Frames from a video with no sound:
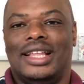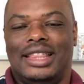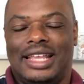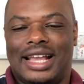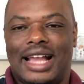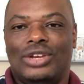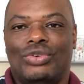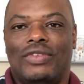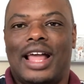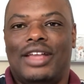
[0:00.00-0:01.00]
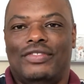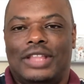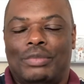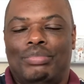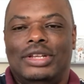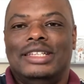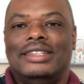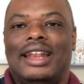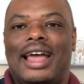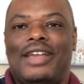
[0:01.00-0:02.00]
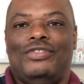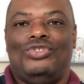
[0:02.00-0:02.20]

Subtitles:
the kind of life that brings life